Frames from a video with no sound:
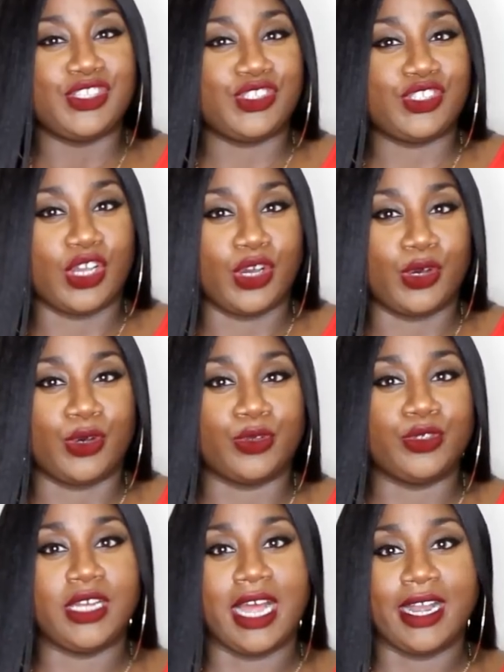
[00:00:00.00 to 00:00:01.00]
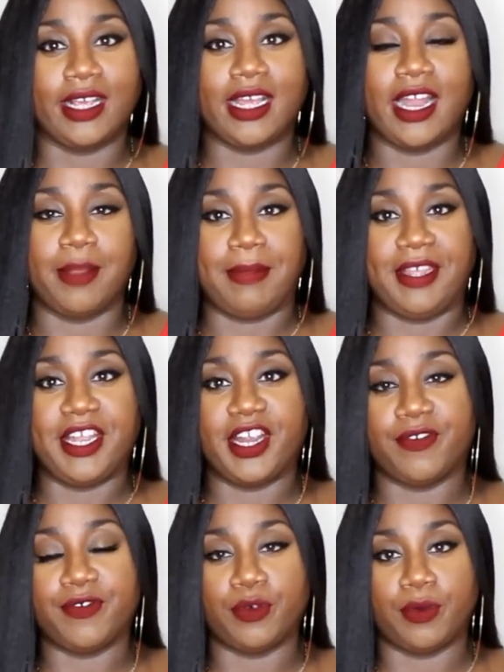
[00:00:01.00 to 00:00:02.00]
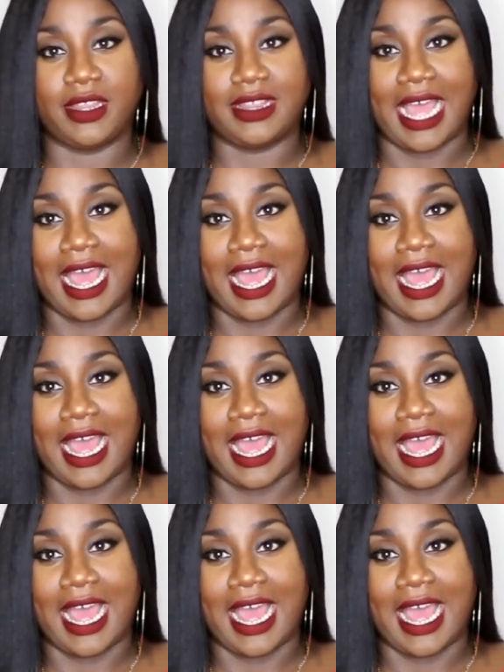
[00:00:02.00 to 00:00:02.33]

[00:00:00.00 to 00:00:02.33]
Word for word: So you gotta kind of be careful with